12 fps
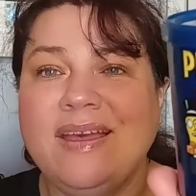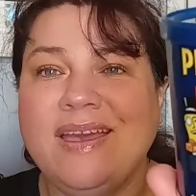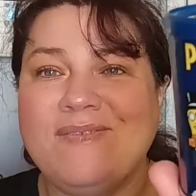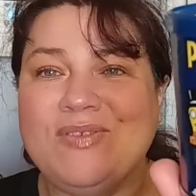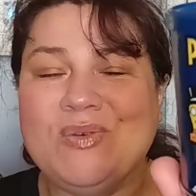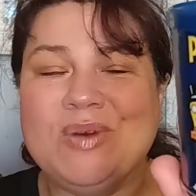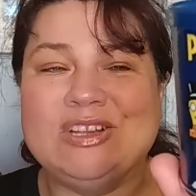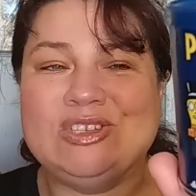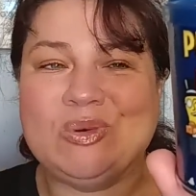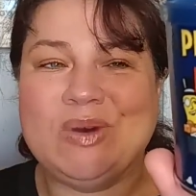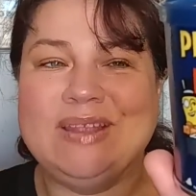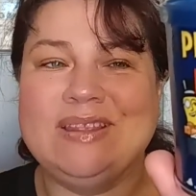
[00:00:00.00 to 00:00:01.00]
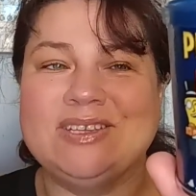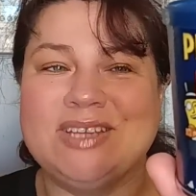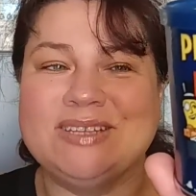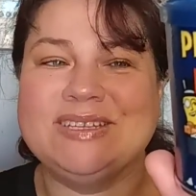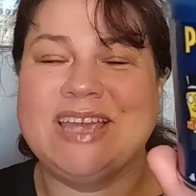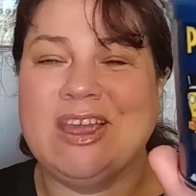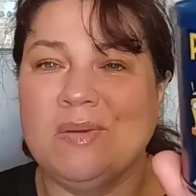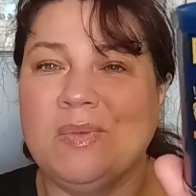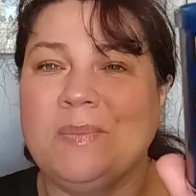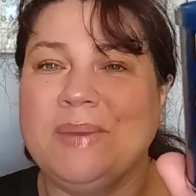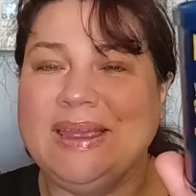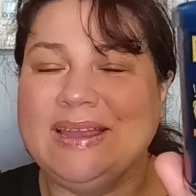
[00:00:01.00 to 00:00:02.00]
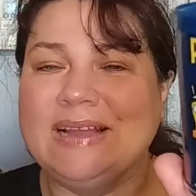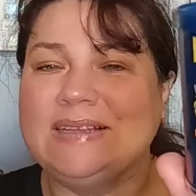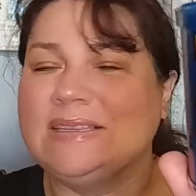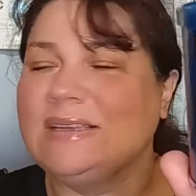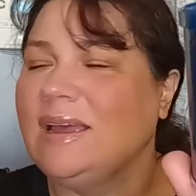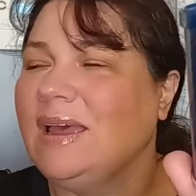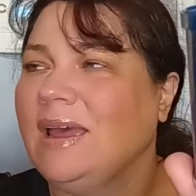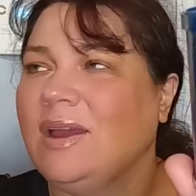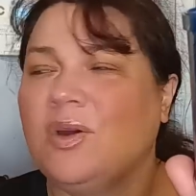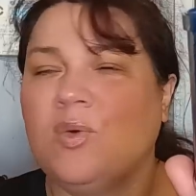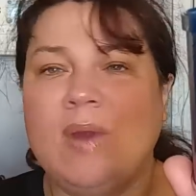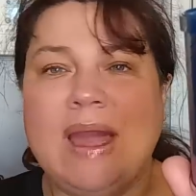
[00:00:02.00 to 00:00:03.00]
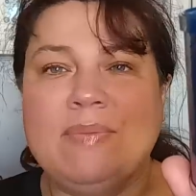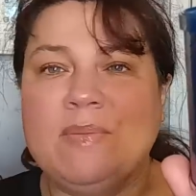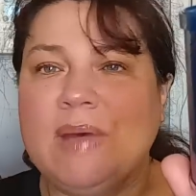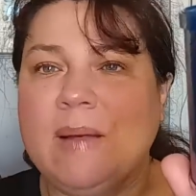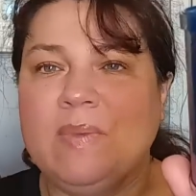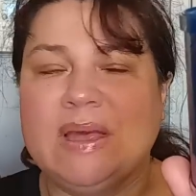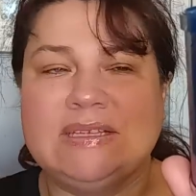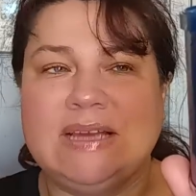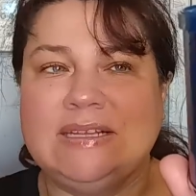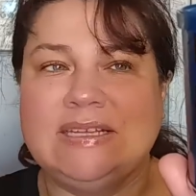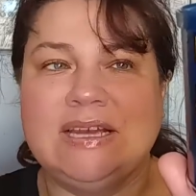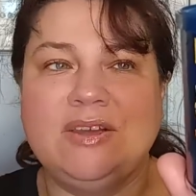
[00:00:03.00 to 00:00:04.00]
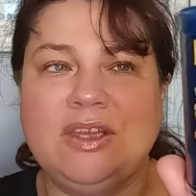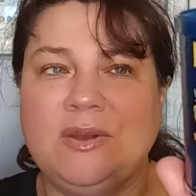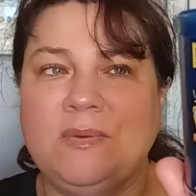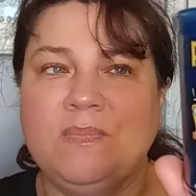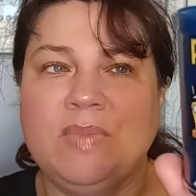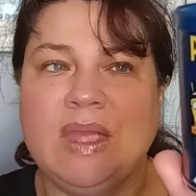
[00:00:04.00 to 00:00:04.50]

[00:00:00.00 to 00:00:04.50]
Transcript: If you enjoyed the salted caramel peanuts, grab them up, because I tell you,